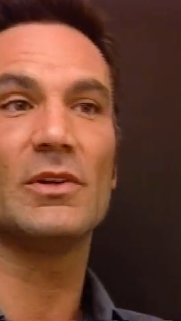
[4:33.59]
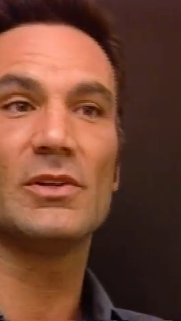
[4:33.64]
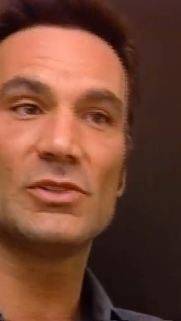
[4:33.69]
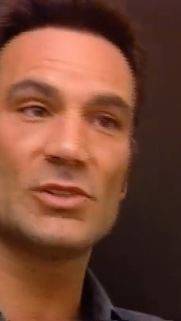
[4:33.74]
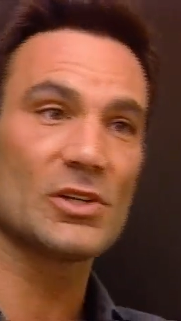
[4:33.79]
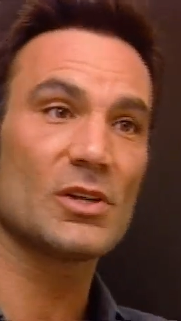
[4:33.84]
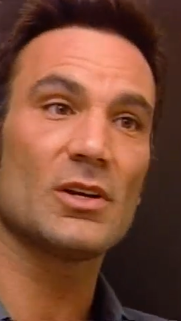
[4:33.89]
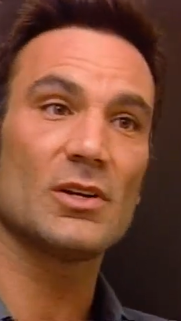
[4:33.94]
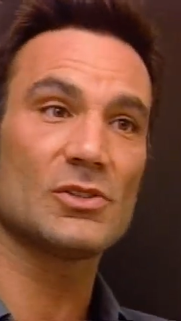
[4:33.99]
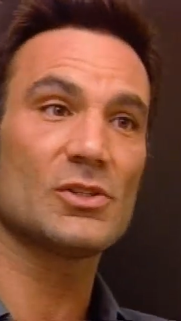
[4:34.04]
is
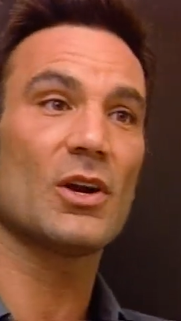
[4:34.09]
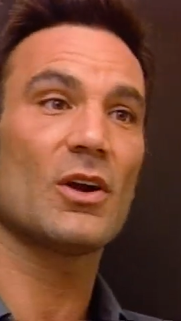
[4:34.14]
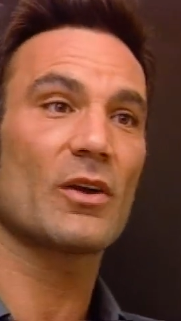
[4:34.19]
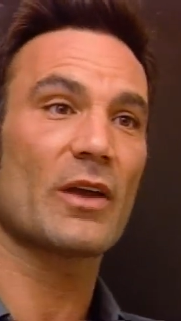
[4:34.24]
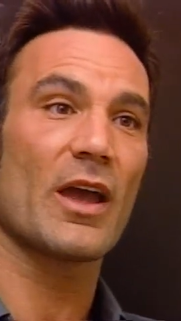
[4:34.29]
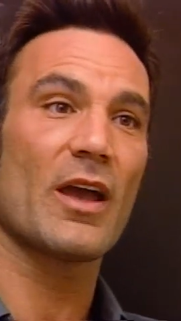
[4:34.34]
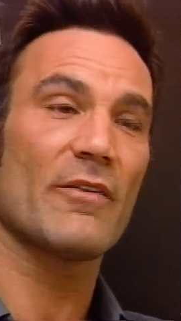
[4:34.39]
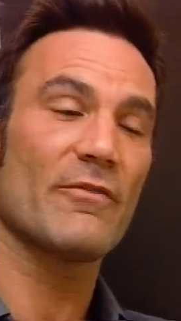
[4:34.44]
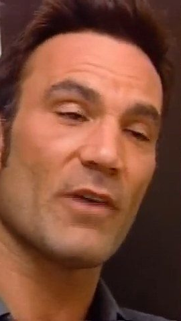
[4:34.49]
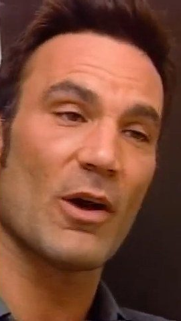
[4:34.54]
it, is it
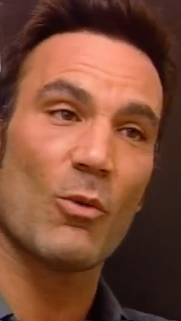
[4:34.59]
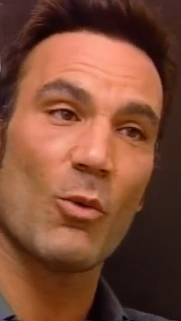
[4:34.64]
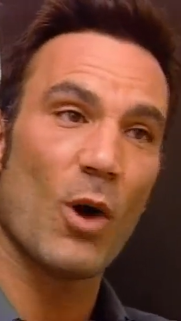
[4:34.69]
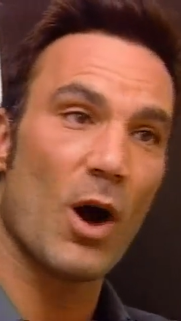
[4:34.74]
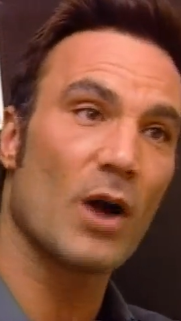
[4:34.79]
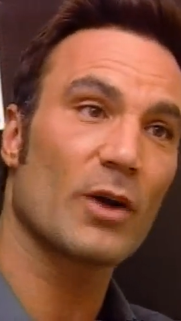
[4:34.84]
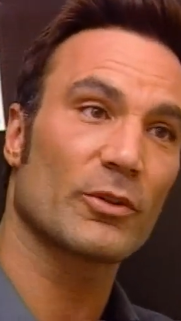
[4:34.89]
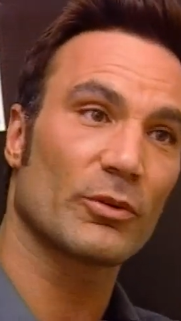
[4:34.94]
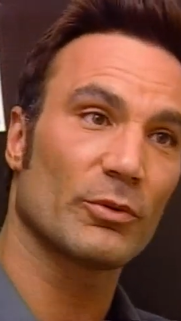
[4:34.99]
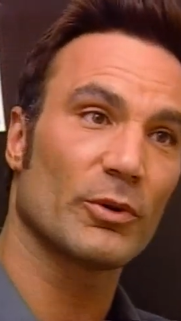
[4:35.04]
okay if I
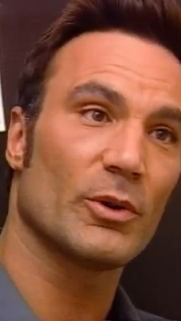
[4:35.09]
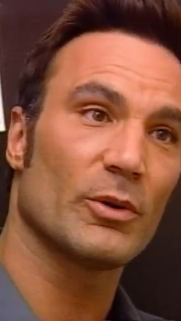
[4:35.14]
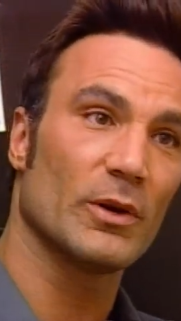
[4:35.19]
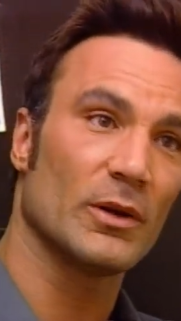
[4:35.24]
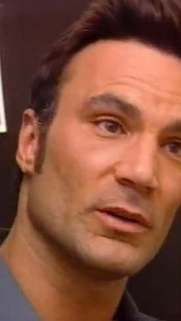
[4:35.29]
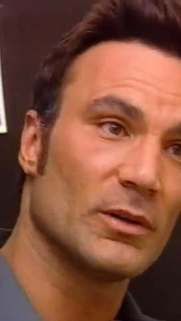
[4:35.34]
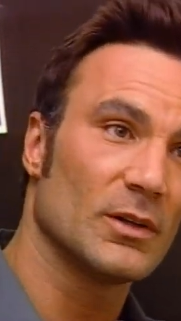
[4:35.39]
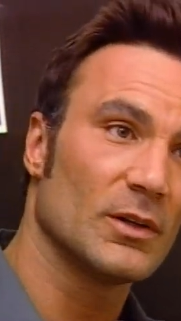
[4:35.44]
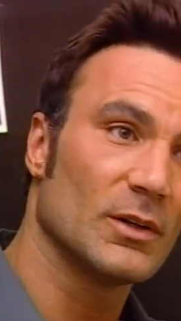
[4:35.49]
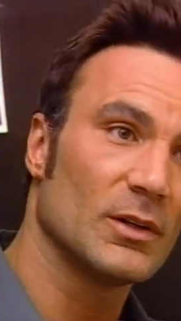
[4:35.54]
walk through
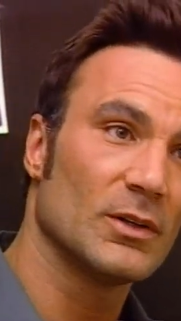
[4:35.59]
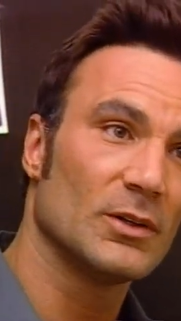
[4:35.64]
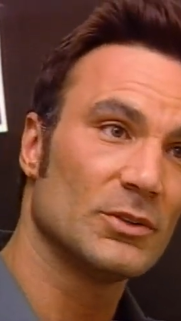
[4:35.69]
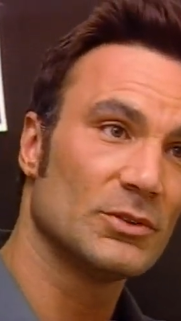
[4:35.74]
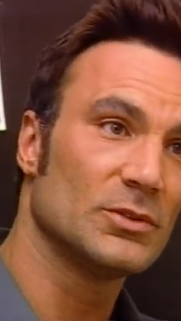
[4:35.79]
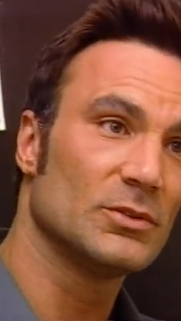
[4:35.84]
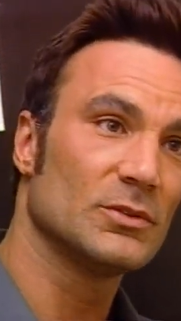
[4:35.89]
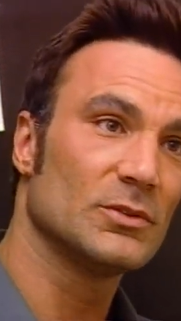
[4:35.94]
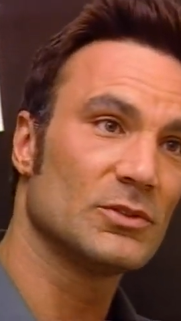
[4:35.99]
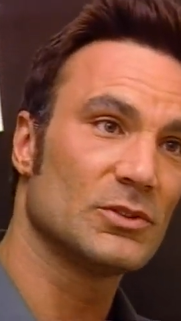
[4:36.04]
and
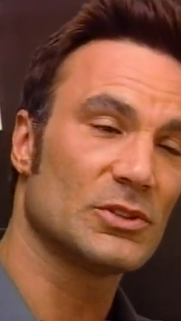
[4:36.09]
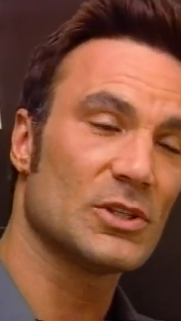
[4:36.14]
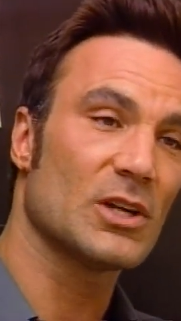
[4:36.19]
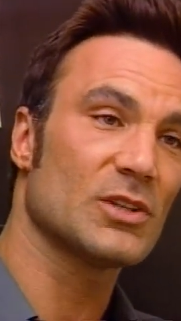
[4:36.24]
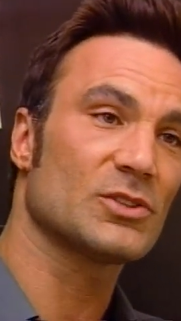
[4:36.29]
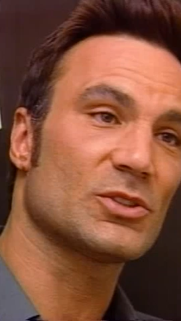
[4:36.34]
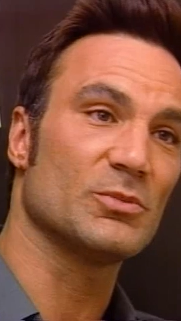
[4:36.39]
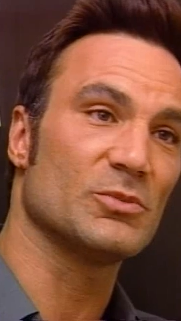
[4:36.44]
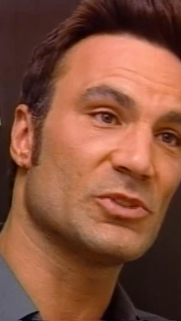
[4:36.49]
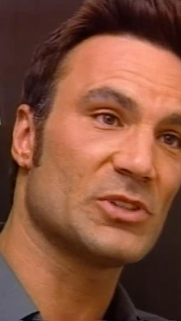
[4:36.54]

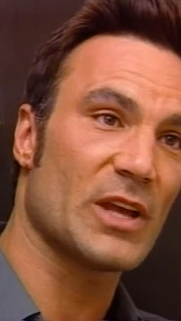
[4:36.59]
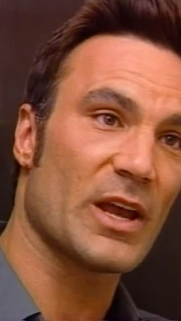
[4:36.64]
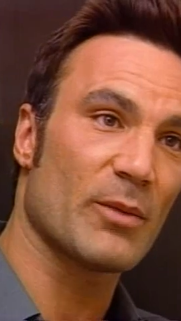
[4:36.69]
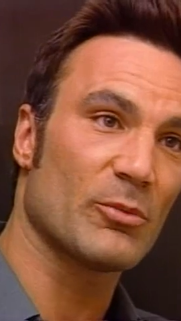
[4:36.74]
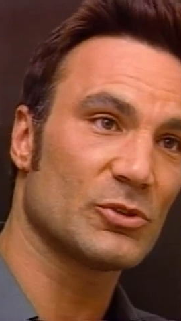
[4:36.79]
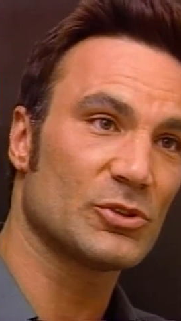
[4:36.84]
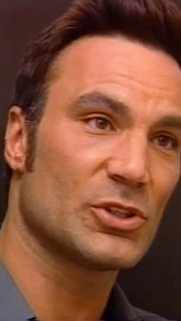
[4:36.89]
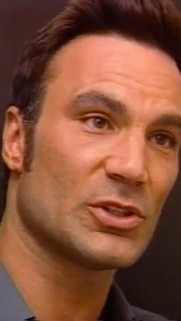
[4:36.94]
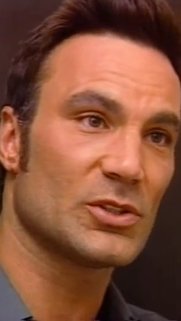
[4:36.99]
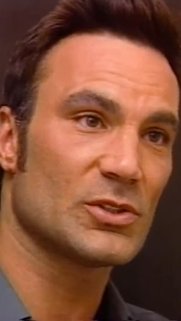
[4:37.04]
sell some
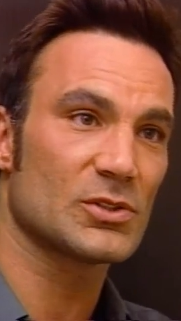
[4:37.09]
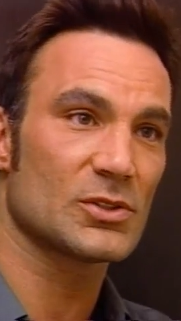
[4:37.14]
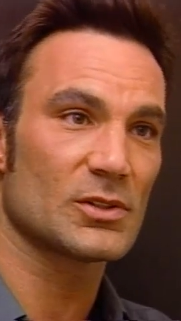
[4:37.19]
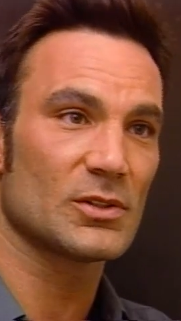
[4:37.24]
sandwiches.